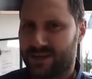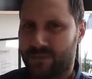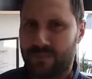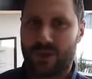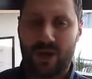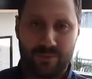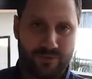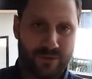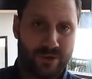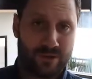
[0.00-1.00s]
but I
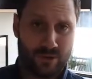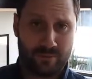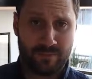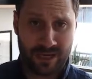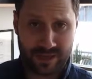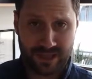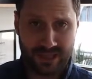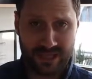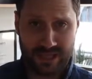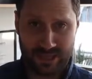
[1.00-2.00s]
prefer to look
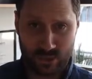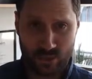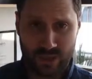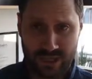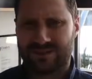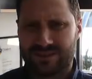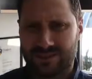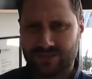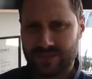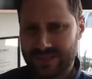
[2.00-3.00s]
monthly and quarterly. And
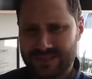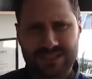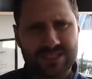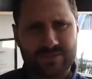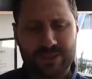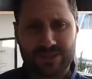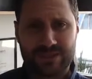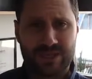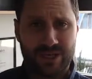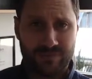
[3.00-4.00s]
the reason is
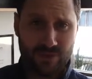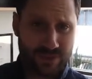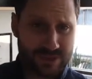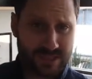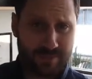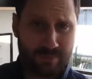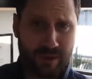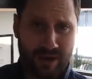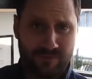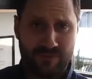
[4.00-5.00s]
because if you slip
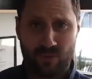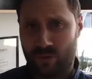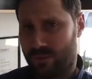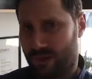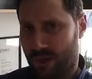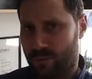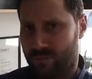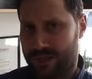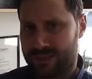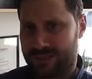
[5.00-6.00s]
above or below
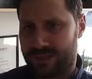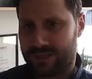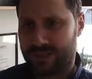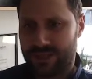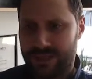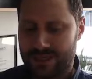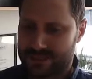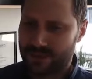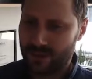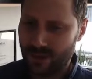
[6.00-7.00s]
budget,
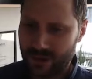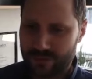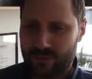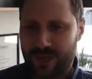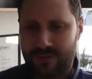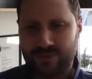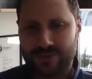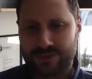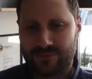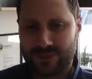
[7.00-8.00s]
it's no longer
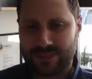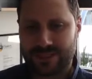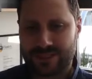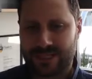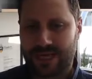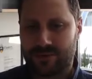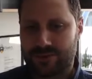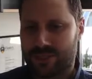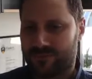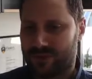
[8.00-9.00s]
relevant. So if you see
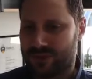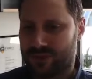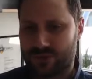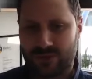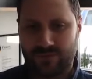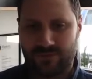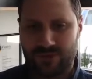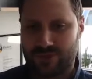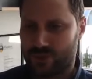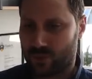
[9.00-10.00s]
sales here
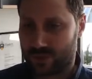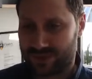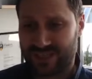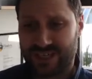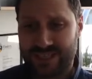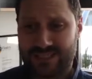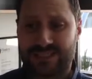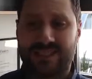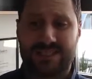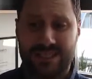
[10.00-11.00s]
for shorts, it's
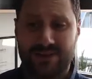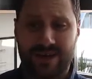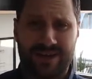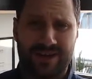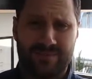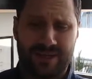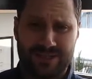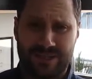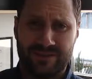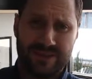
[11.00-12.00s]
60 grand under
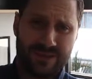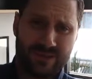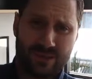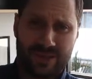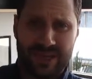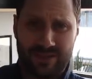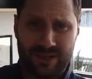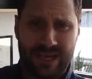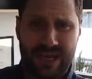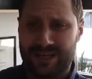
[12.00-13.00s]
budget, and then you look another
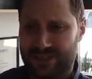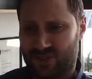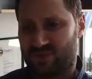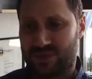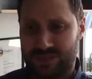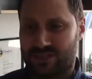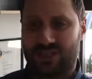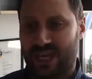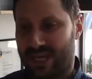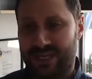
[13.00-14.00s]
day and it's
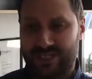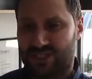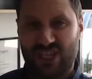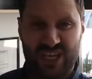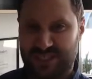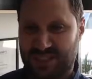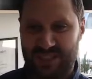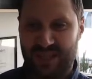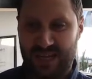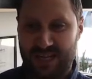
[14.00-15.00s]
changed
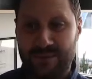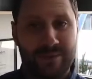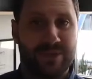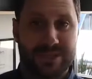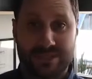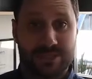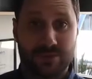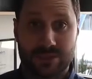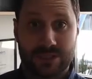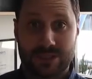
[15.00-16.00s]
slightly. Maybe you're
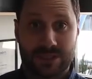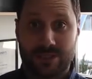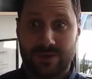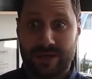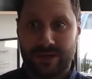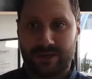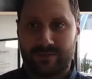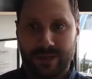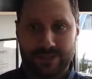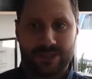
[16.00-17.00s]
still 60 grand under
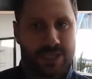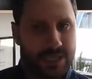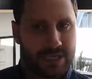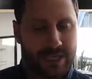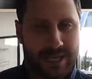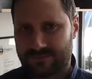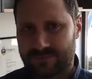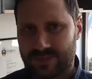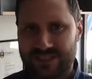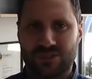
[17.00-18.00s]
budget year to date.
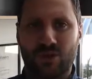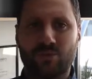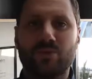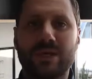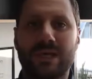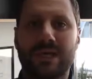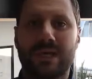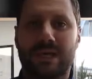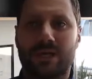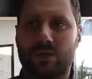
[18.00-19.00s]
It's not
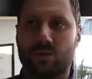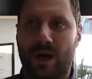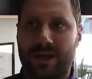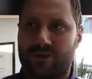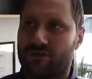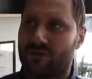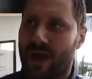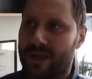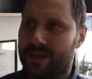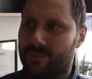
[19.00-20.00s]
really a good way to
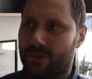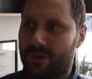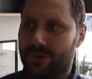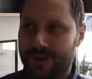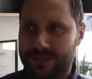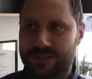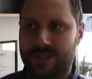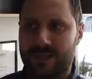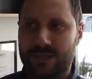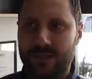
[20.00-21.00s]
track your progress.
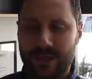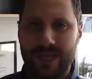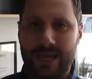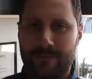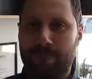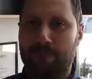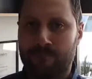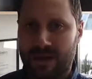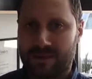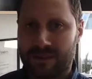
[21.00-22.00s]
Looking at it
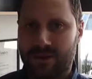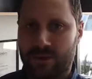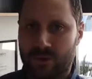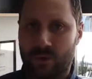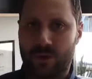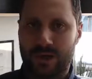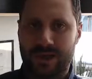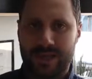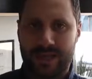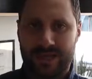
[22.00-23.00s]
monthly or
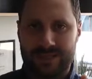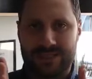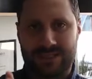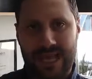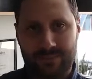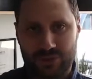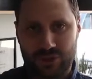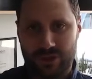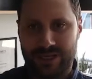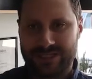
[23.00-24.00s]
quarterly in a
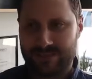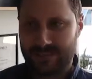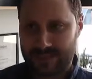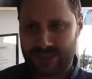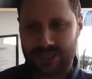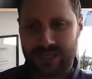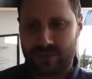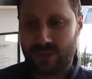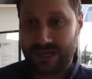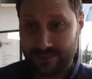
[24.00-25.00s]
snapshot is a much cleaner
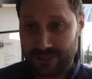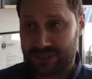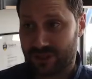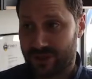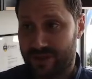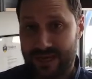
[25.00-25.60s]
way. Let me show you that